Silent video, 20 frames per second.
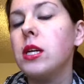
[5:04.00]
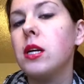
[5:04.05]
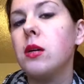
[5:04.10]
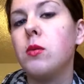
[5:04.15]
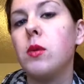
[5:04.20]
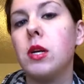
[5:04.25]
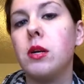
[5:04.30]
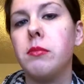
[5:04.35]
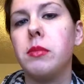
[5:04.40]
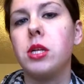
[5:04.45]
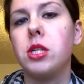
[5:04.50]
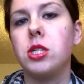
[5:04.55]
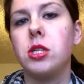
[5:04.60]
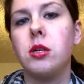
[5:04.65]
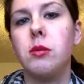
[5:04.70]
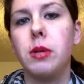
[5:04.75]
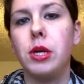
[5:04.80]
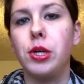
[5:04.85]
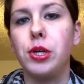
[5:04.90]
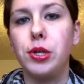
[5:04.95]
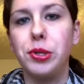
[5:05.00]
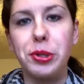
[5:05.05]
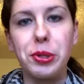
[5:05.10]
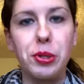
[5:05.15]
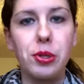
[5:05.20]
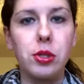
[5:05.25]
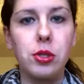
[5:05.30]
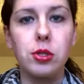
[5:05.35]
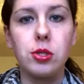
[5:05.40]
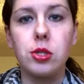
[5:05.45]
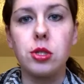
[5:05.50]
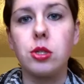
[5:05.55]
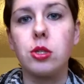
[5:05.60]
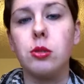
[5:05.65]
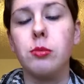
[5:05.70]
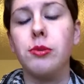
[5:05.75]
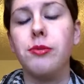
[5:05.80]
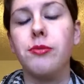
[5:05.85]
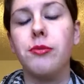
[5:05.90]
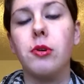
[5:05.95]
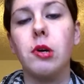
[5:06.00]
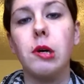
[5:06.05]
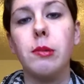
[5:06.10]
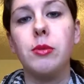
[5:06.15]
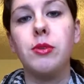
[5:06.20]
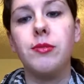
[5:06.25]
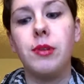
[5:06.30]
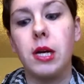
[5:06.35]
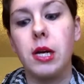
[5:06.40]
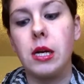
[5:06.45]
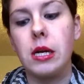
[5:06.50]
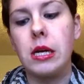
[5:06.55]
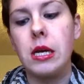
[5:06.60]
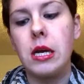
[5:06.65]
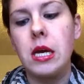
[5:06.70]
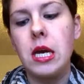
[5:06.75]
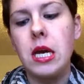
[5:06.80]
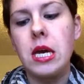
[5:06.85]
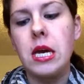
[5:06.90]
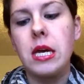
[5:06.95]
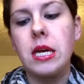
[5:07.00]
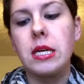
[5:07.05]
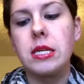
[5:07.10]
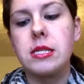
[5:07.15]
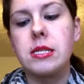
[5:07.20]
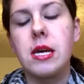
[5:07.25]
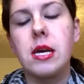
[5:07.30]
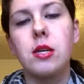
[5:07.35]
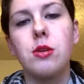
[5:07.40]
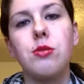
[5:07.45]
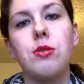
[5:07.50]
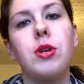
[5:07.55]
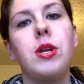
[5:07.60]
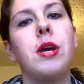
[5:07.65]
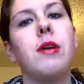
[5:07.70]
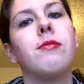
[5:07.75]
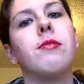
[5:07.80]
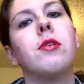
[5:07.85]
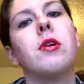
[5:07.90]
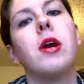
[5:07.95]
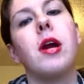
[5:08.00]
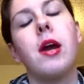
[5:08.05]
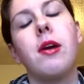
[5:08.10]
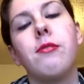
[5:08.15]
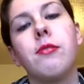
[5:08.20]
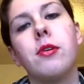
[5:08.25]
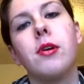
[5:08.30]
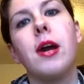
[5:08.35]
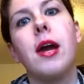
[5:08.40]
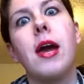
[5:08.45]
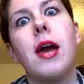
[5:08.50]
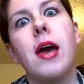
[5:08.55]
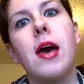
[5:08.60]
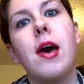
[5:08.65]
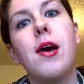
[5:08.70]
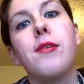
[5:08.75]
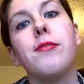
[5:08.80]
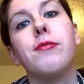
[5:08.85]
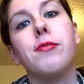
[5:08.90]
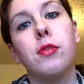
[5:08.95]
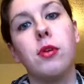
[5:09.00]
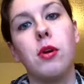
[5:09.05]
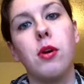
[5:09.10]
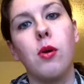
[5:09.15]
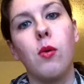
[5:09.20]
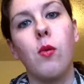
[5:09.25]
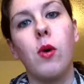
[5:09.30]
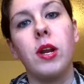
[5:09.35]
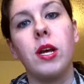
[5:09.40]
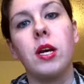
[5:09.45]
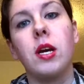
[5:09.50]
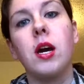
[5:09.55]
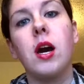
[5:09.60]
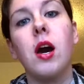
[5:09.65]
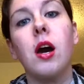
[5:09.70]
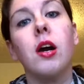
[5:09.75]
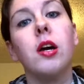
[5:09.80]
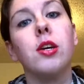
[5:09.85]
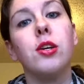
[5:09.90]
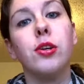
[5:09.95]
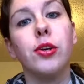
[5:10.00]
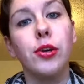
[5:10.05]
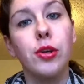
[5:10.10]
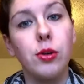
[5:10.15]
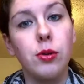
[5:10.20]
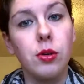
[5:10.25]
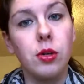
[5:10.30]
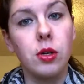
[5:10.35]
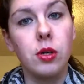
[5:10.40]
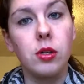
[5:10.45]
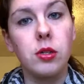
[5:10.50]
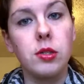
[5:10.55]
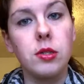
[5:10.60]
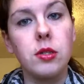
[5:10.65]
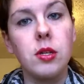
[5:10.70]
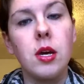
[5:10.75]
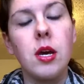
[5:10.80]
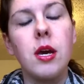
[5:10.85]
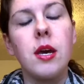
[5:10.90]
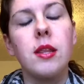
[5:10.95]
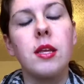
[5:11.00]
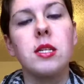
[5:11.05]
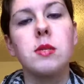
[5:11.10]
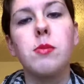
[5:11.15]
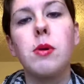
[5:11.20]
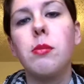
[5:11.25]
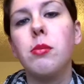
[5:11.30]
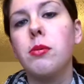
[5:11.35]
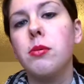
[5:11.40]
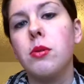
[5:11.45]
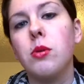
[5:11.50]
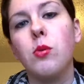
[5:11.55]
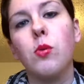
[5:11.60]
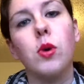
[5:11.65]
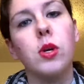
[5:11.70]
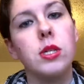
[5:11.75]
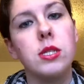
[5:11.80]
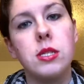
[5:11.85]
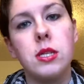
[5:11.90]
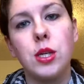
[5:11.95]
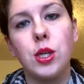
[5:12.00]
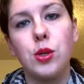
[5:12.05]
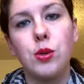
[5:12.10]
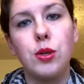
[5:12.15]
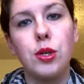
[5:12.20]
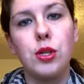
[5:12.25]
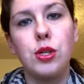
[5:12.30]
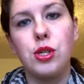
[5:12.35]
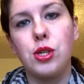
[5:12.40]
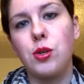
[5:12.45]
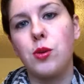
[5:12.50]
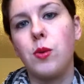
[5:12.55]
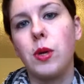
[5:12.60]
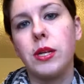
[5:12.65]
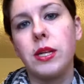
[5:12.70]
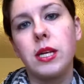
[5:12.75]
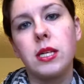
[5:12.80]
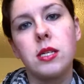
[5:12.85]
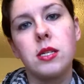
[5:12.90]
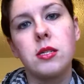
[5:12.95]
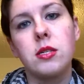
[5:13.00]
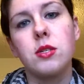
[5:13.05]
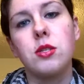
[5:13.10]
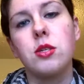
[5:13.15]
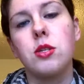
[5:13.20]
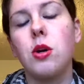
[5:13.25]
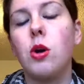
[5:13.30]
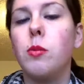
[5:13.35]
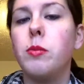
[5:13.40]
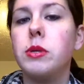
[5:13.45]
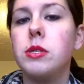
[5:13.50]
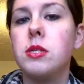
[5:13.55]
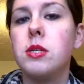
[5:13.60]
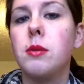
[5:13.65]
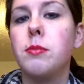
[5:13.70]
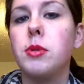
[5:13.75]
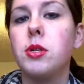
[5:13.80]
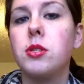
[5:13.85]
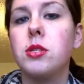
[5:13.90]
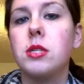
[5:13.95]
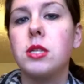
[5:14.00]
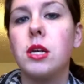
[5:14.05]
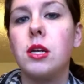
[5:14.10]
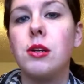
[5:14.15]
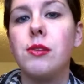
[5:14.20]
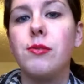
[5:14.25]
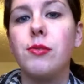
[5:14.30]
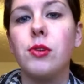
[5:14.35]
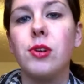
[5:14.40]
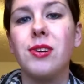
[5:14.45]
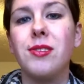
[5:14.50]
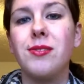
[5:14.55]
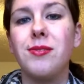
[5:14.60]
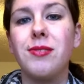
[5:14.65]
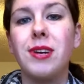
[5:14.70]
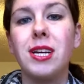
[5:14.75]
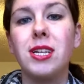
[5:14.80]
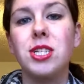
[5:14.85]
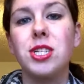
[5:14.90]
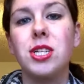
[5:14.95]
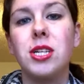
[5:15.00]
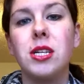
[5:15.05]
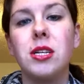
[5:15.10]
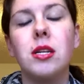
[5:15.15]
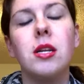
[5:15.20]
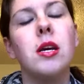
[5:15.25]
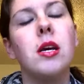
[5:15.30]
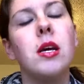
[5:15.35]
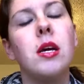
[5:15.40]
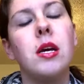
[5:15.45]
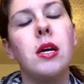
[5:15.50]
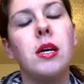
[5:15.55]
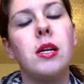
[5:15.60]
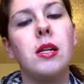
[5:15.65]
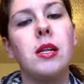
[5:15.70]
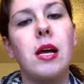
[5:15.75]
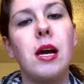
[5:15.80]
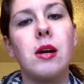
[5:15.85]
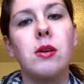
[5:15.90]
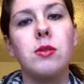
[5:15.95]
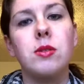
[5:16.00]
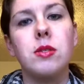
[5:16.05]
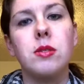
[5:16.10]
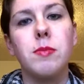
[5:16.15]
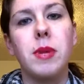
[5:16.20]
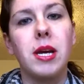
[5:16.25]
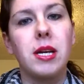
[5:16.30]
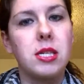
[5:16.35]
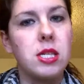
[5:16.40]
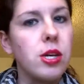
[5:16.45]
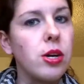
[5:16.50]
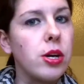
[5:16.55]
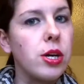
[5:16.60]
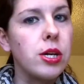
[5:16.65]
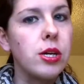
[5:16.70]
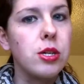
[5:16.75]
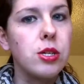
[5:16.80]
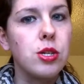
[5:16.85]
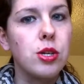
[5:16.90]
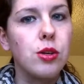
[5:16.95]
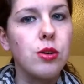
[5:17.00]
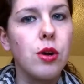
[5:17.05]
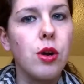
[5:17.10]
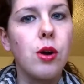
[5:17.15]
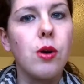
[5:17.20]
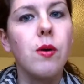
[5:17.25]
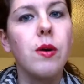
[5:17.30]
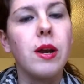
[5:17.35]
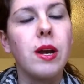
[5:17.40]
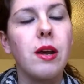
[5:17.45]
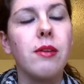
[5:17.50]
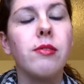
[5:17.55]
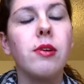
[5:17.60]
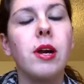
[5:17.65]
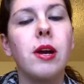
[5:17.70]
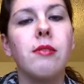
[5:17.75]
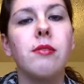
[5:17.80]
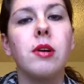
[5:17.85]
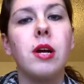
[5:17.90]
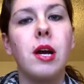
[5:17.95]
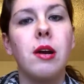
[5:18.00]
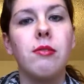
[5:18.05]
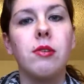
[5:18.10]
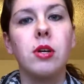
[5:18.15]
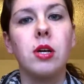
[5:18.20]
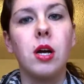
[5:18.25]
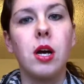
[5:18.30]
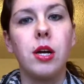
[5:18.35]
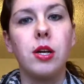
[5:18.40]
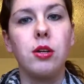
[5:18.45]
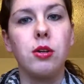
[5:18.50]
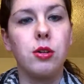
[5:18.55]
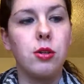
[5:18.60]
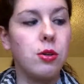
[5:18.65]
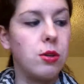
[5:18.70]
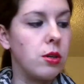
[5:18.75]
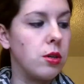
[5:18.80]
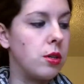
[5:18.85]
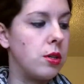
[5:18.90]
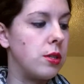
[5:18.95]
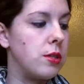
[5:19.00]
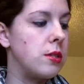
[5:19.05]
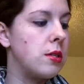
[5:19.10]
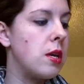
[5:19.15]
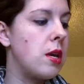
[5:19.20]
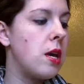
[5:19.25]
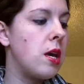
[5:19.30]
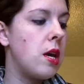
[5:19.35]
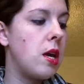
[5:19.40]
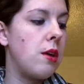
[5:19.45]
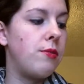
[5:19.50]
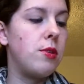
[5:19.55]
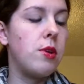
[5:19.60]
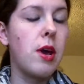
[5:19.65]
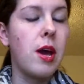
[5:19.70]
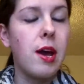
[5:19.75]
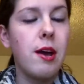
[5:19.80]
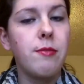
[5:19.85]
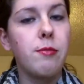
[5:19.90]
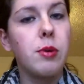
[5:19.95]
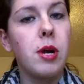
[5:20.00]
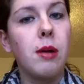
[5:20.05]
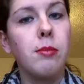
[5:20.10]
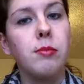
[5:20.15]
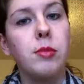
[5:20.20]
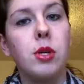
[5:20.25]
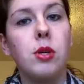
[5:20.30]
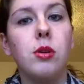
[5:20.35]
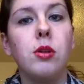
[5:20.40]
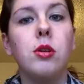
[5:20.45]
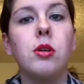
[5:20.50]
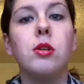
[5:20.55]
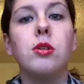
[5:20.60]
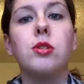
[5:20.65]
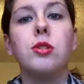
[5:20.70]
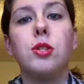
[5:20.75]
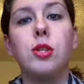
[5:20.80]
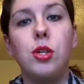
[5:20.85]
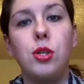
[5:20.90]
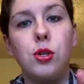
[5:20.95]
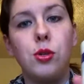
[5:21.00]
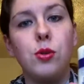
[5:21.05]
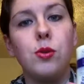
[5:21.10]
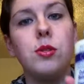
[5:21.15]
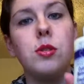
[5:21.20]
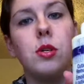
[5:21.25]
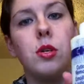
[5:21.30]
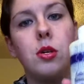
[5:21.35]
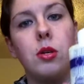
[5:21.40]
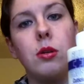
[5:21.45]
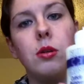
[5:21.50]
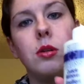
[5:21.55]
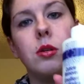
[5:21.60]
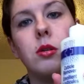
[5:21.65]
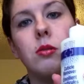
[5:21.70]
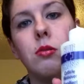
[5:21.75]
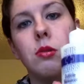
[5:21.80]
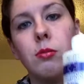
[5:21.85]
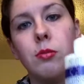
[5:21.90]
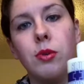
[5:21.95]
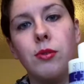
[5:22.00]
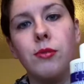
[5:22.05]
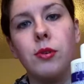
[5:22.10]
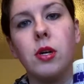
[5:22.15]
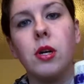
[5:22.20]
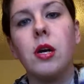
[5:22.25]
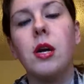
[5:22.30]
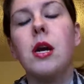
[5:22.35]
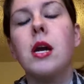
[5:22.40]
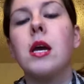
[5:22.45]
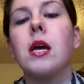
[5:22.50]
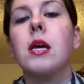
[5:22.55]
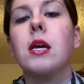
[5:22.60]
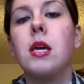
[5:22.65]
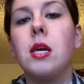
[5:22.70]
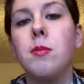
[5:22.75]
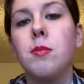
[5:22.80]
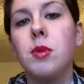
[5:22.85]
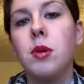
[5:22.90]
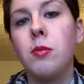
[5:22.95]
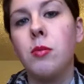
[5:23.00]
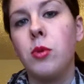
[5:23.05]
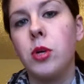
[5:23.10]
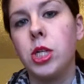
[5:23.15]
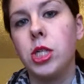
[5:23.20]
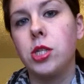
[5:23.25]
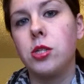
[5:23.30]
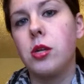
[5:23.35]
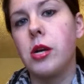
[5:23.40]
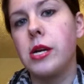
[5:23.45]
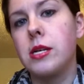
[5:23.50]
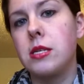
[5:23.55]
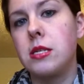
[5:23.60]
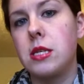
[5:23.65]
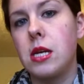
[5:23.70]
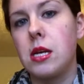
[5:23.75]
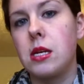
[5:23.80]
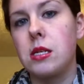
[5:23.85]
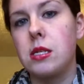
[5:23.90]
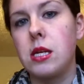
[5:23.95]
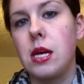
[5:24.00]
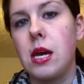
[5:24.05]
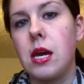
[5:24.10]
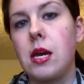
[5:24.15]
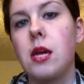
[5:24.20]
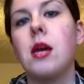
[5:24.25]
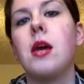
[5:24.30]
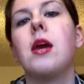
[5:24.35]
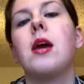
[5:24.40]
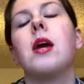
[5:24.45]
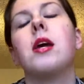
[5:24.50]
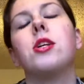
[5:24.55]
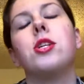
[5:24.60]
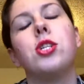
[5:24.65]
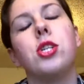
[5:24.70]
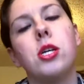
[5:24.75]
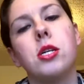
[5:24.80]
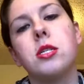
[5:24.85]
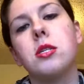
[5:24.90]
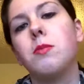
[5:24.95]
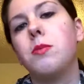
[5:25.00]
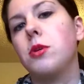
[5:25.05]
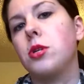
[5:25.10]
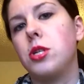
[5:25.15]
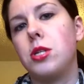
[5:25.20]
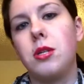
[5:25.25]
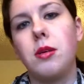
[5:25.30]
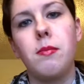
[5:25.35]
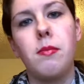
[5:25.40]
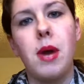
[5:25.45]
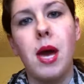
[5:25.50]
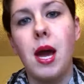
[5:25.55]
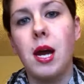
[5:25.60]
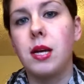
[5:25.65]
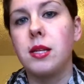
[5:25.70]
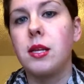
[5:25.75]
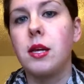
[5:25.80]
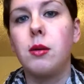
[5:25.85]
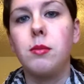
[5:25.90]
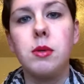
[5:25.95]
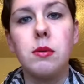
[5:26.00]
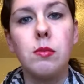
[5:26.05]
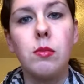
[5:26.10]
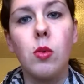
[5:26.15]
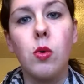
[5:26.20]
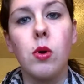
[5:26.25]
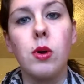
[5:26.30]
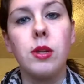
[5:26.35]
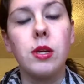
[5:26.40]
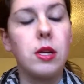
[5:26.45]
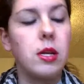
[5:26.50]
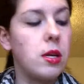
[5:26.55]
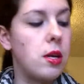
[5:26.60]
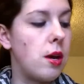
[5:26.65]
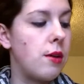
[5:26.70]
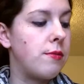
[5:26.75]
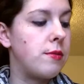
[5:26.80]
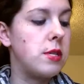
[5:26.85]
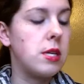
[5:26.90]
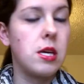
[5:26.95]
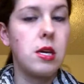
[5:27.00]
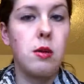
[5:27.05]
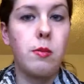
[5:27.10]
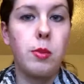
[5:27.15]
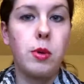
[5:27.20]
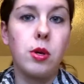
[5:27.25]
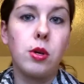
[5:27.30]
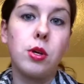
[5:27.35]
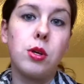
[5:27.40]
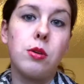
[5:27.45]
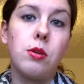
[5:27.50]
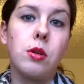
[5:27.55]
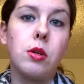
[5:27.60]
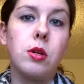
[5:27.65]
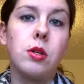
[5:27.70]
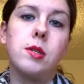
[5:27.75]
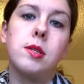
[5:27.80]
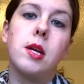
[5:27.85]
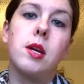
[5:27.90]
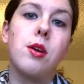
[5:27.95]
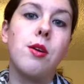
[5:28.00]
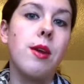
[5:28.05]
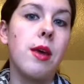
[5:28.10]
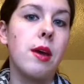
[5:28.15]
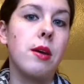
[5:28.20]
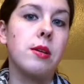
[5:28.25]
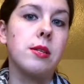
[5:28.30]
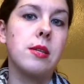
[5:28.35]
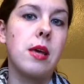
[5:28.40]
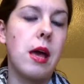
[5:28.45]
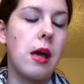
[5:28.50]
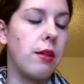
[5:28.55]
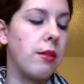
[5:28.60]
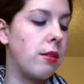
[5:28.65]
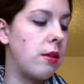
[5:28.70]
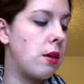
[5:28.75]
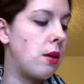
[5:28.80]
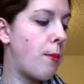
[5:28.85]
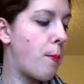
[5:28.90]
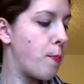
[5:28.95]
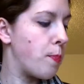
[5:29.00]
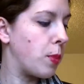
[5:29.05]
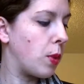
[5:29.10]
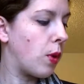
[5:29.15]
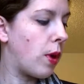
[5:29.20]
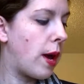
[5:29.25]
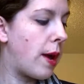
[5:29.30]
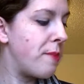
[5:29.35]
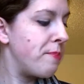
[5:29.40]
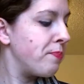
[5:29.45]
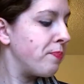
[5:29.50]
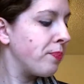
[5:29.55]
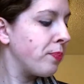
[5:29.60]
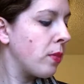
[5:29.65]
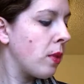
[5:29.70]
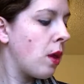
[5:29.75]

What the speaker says: thing I want to mention about your cuticles too before I move on is that you'd never, ever, ever want to cut your cuticles. That's probably the worst thing you can do. What that does is it opens up your skin for infection. It allows bacteria to grow. Never, ever, ever cut your cuticles. If you have problem cuticles, use a cuticle remover. Keep them moisturized day to day and just push them back, and that'll be more than enough to keep your cuticles and your nails healthy. Okay?